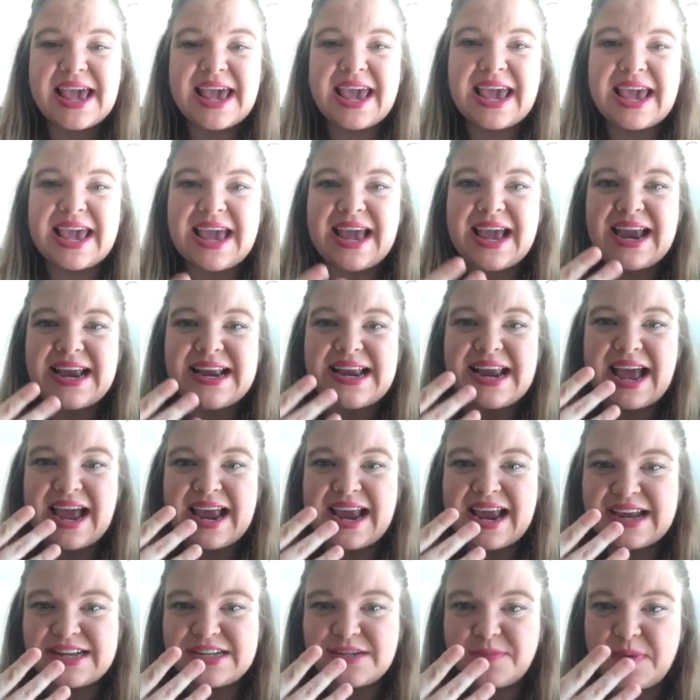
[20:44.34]
And
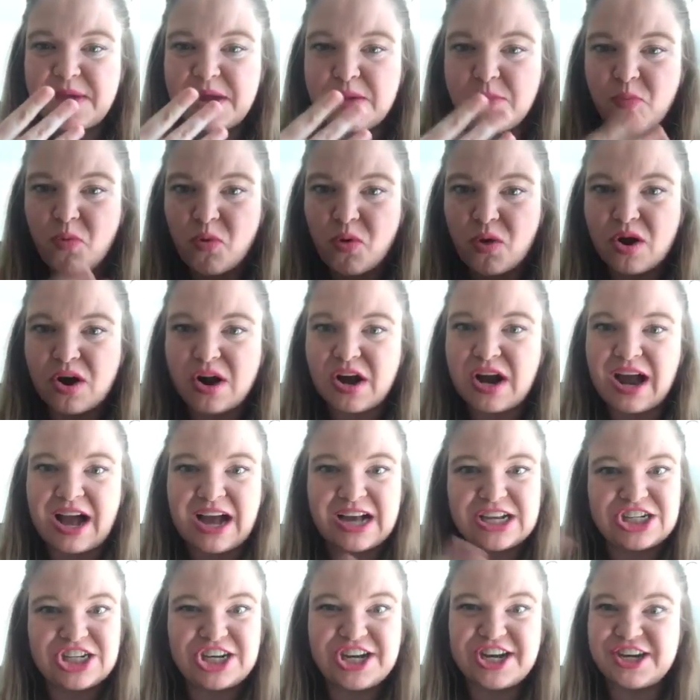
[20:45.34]
I had to be more
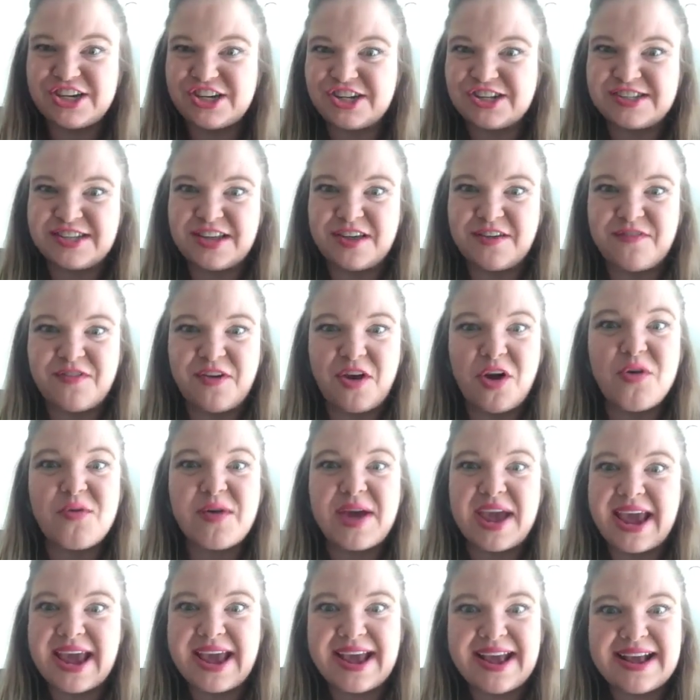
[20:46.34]
conscientious of,
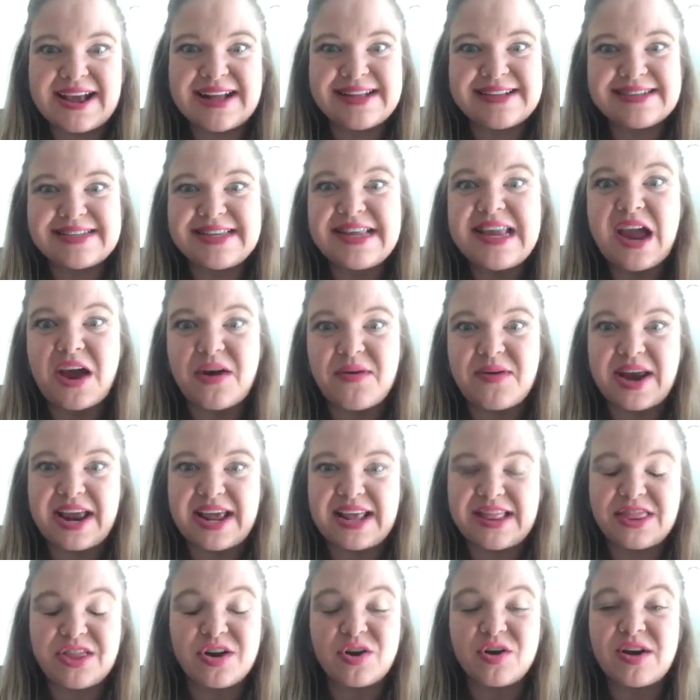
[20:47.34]
okay, it's now
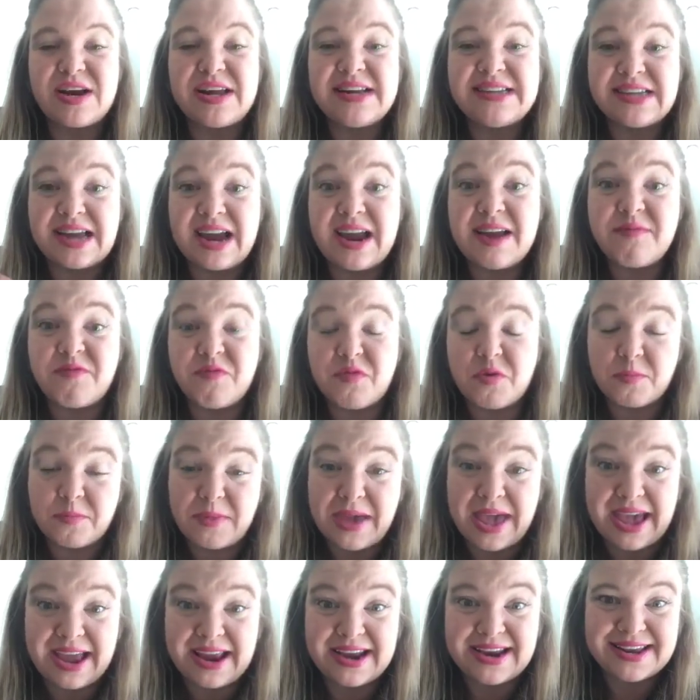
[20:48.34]
9:30, time for
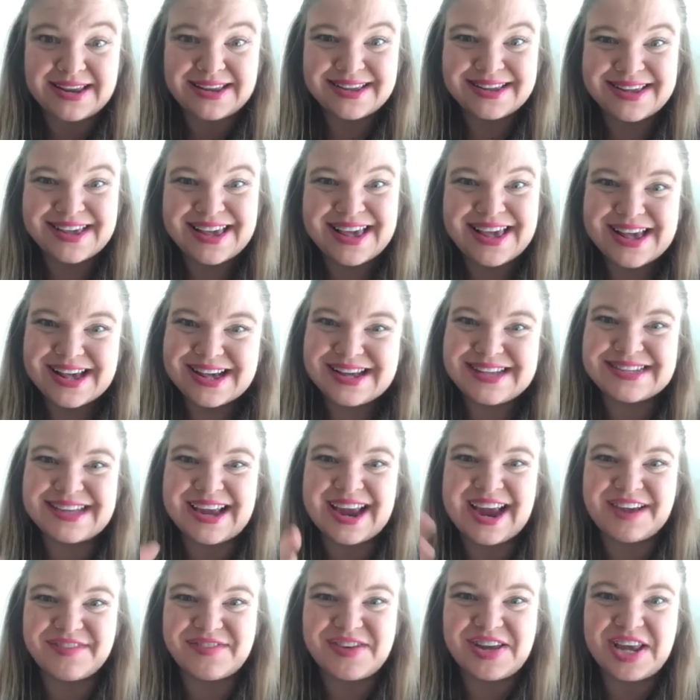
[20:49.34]
bed, because
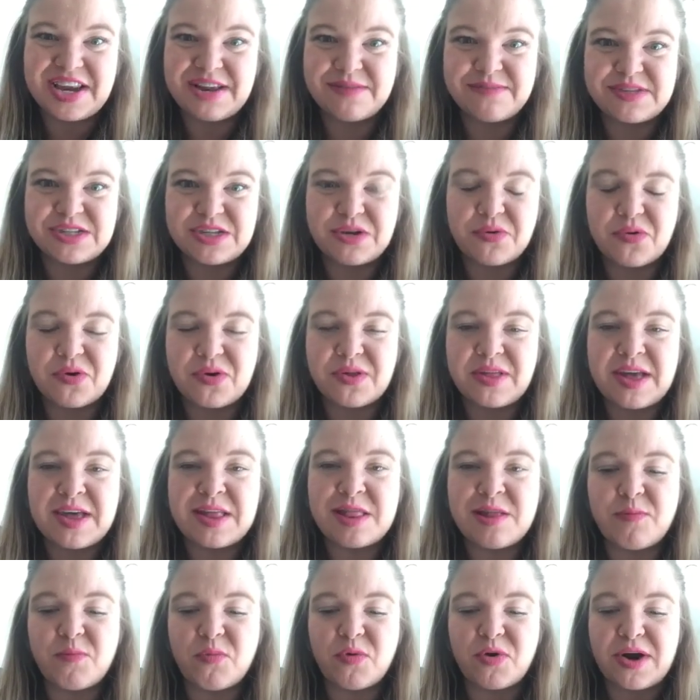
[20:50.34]
I have to get up so early
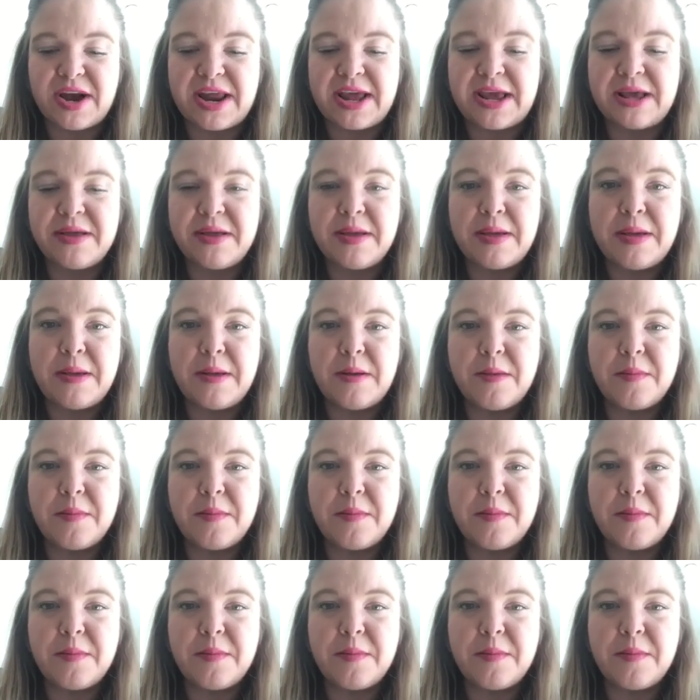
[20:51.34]
in the morning.